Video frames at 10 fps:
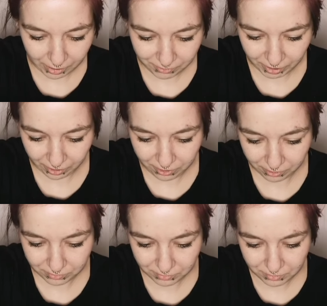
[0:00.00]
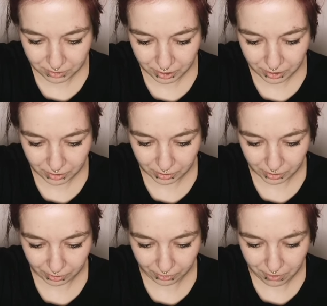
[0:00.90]
There we go.
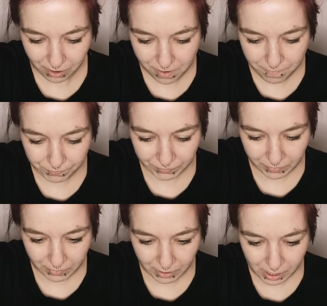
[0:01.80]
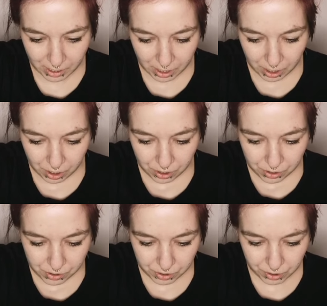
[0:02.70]
Cool.
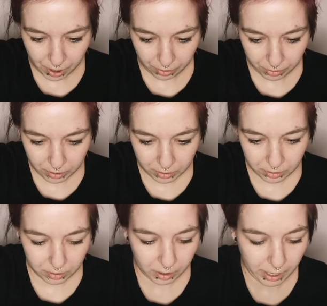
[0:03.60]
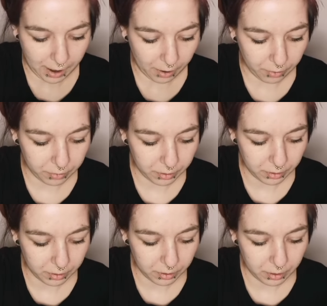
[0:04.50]
So now
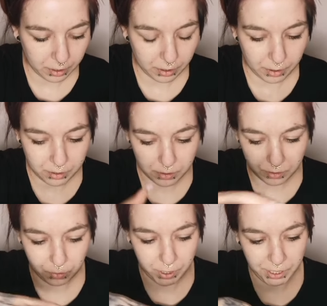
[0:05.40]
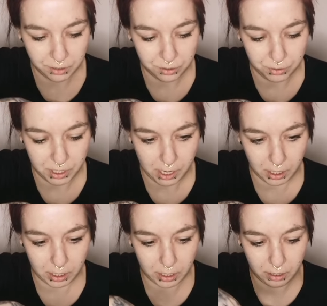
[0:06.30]
this is going to
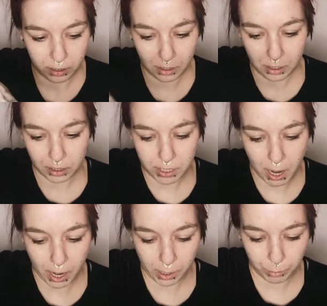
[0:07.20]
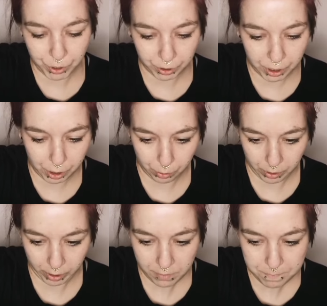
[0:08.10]
take time to
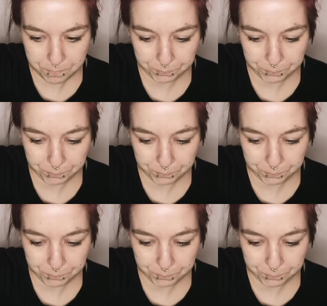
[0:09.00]
cure.